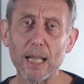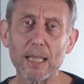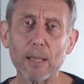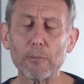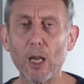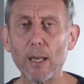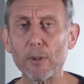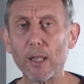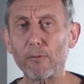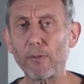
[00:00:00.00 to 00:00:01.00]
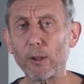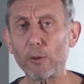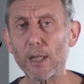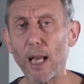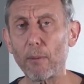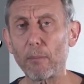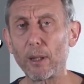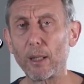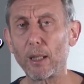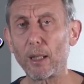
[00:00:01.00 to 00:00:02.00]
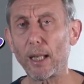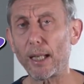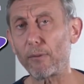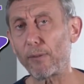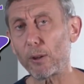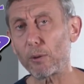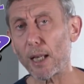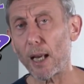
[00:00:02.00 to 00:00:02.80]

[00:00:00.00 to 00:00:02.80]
Sometimes it fills up, and it fills